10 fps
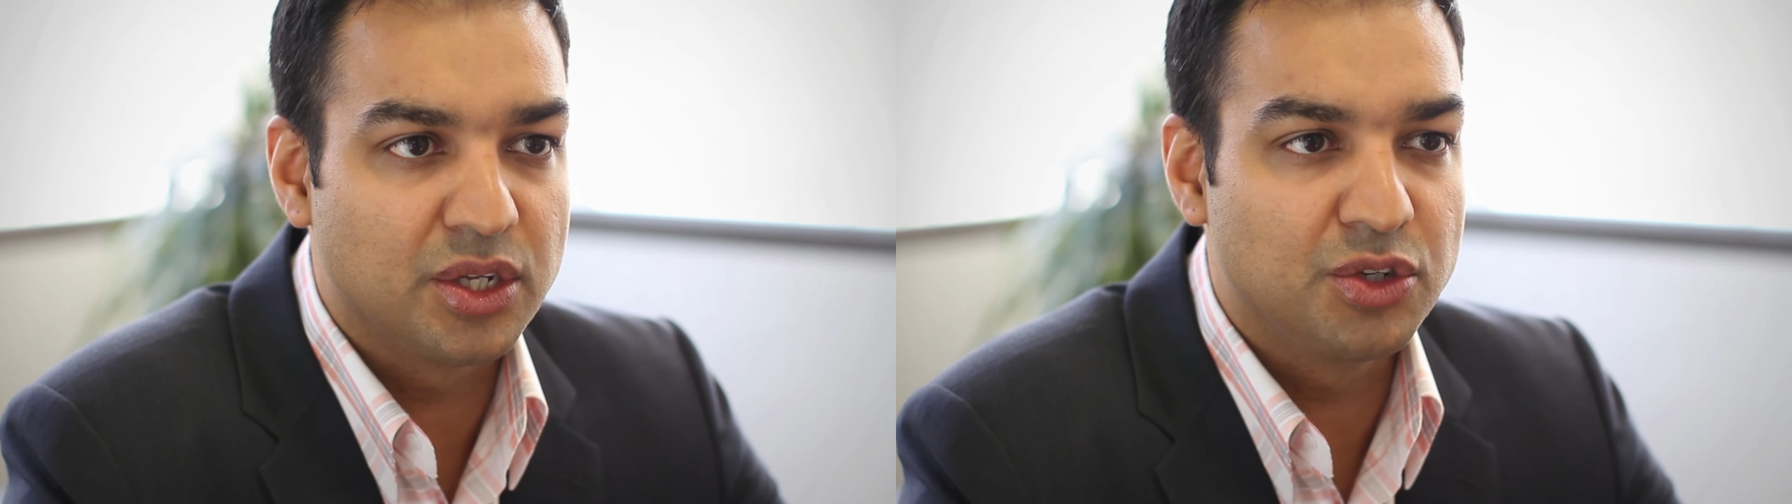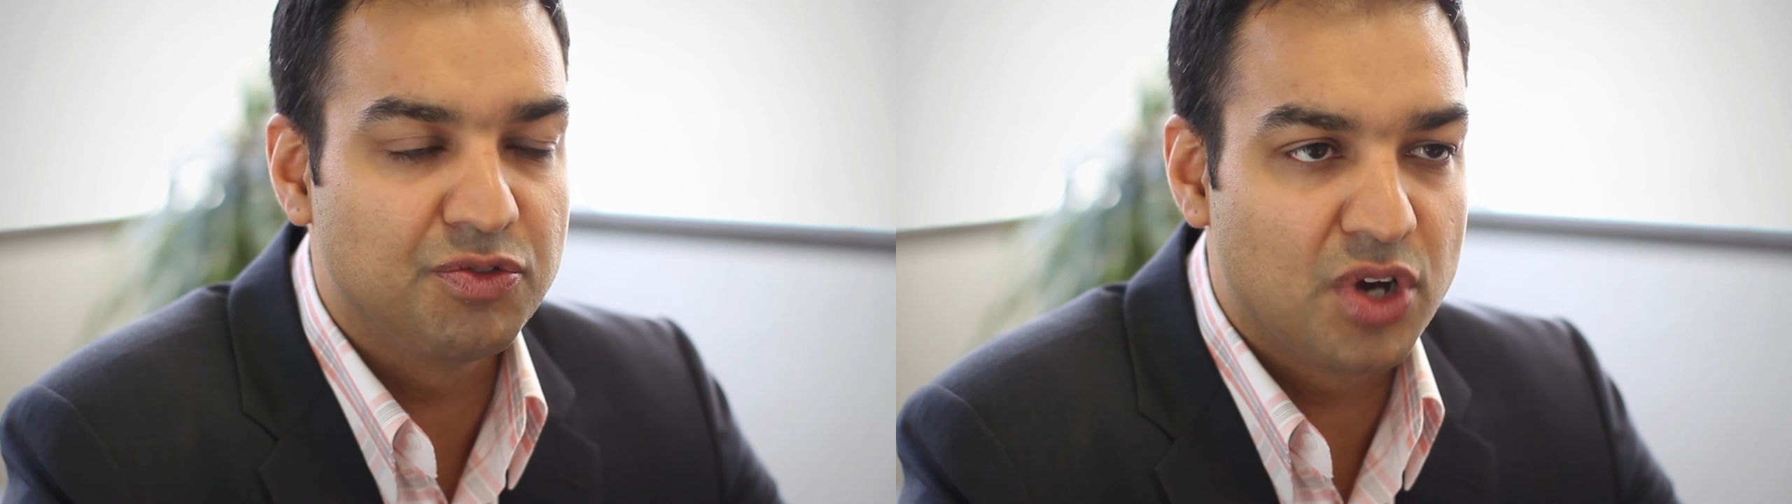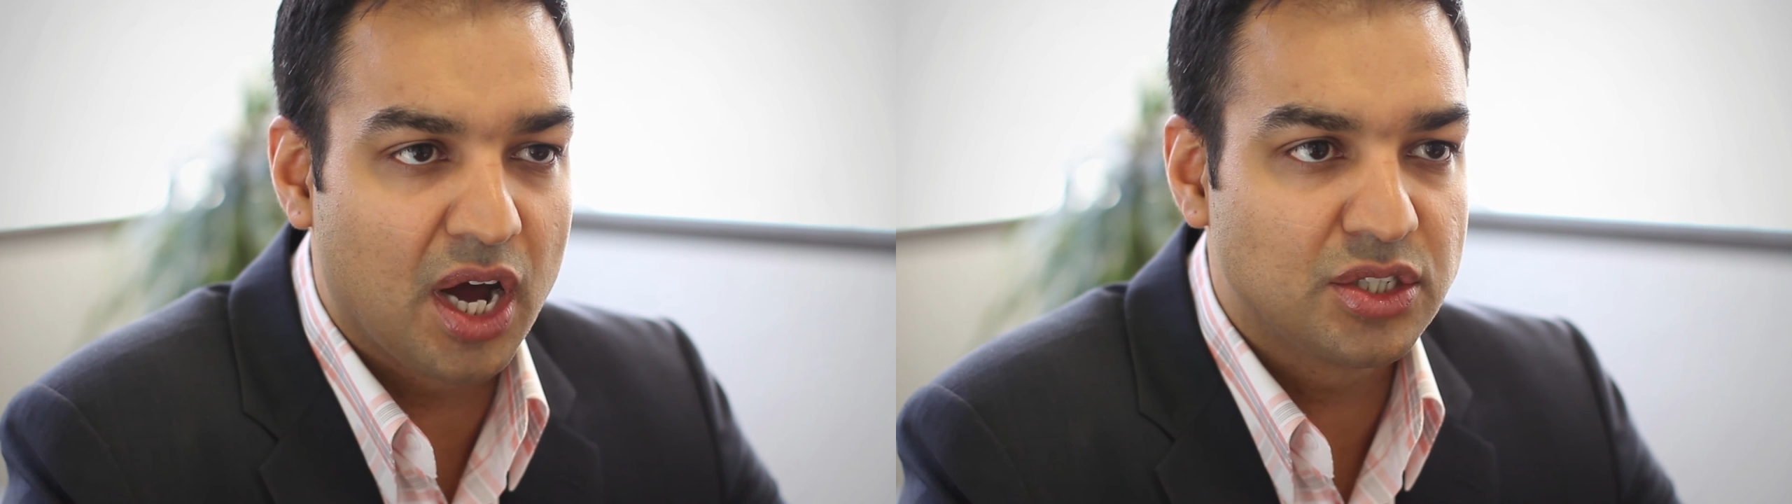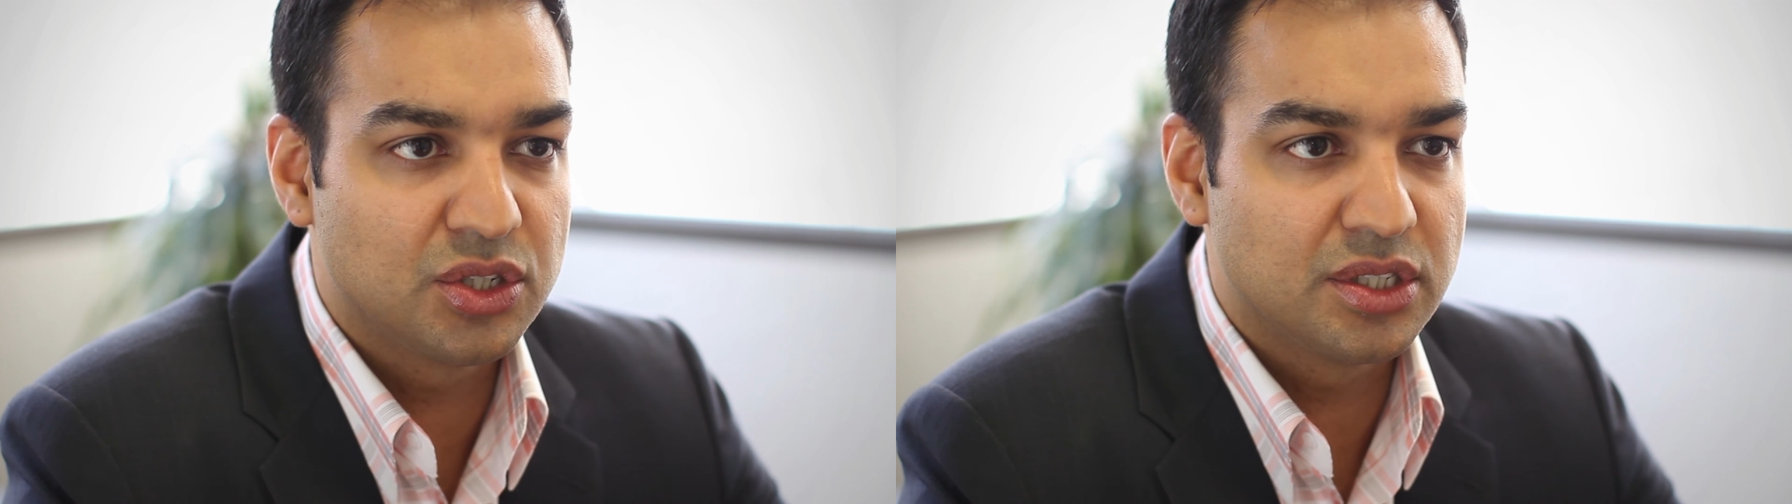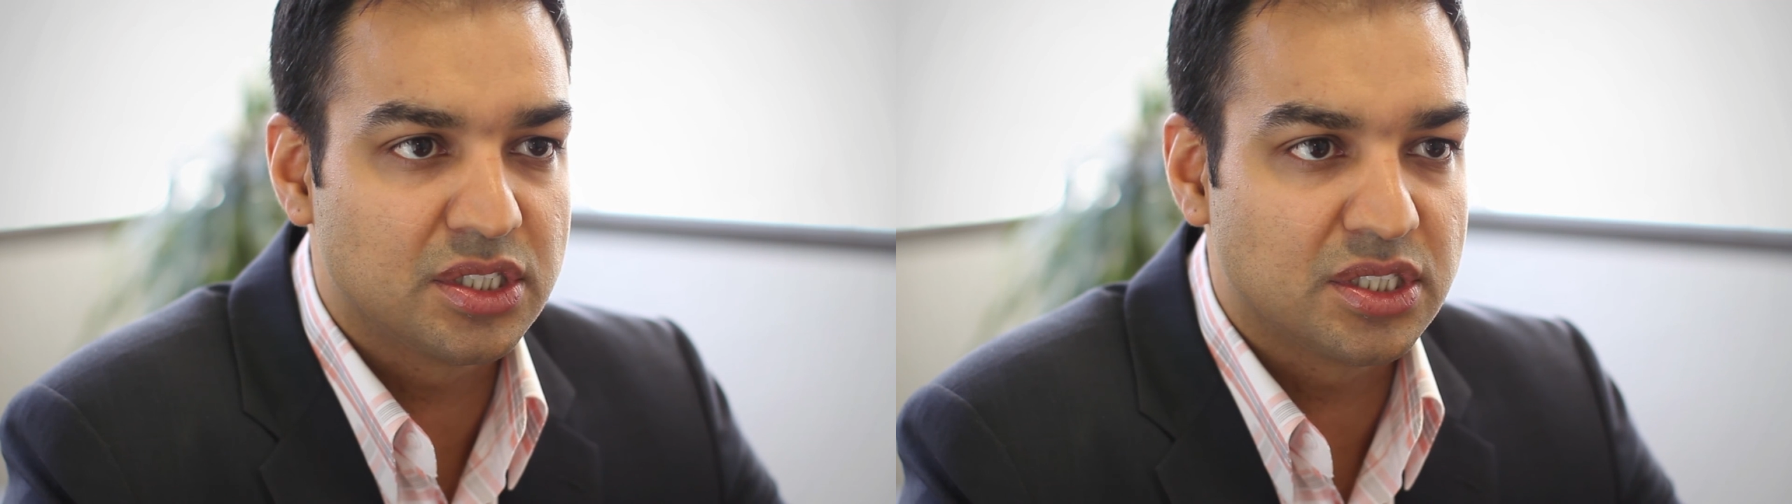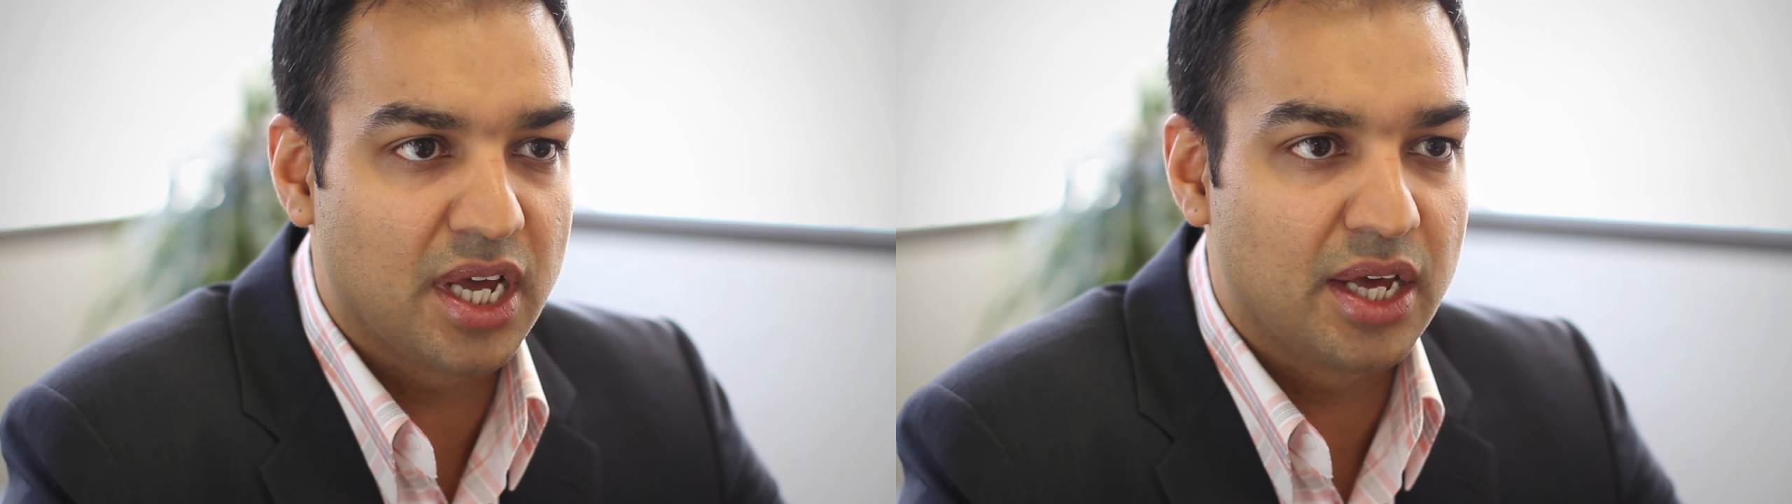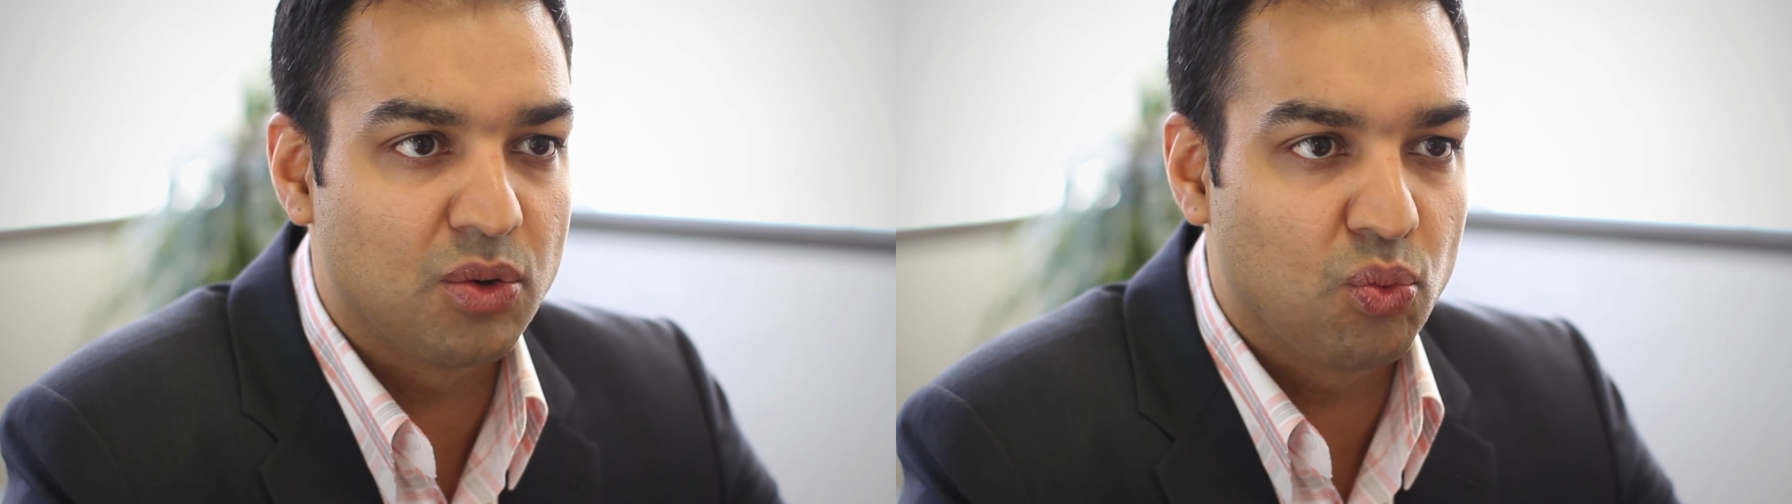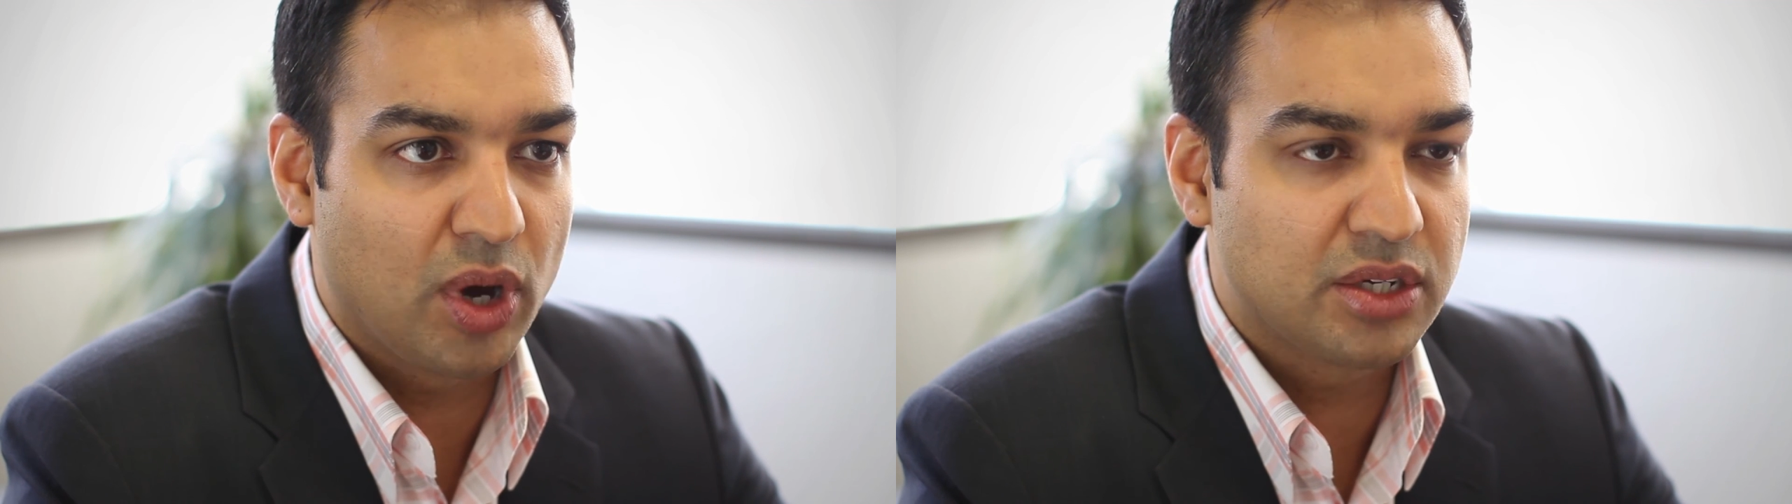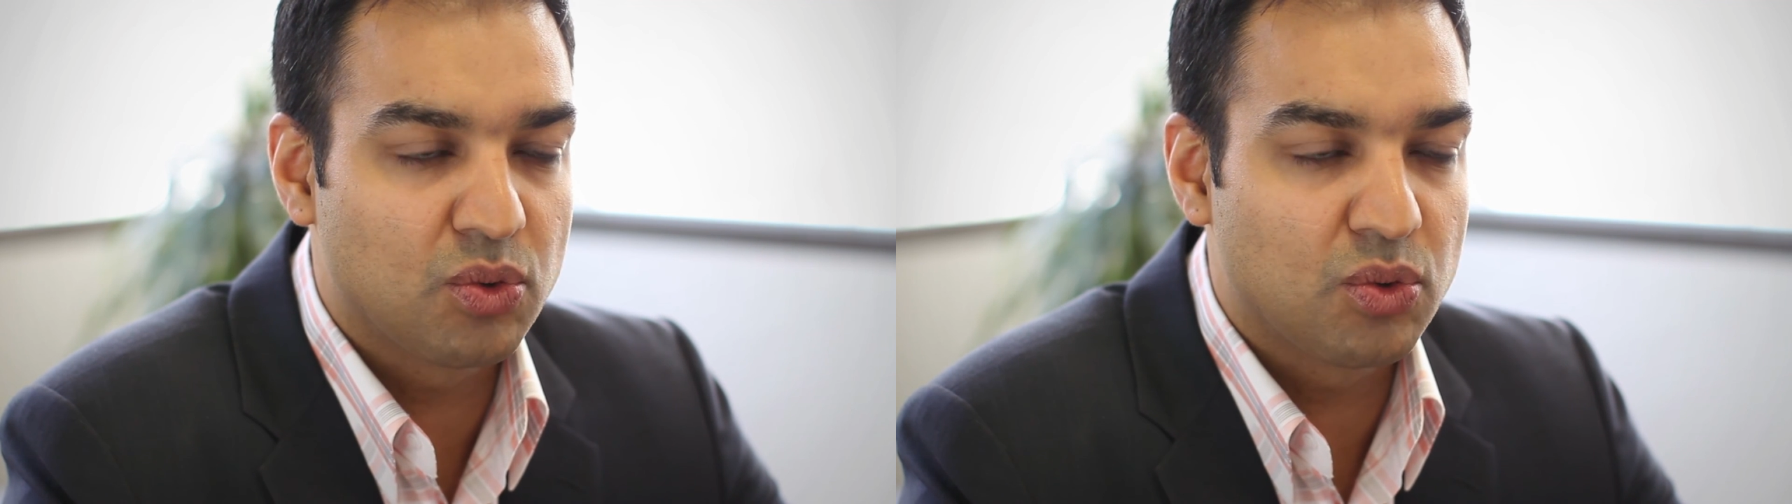you've got to understand what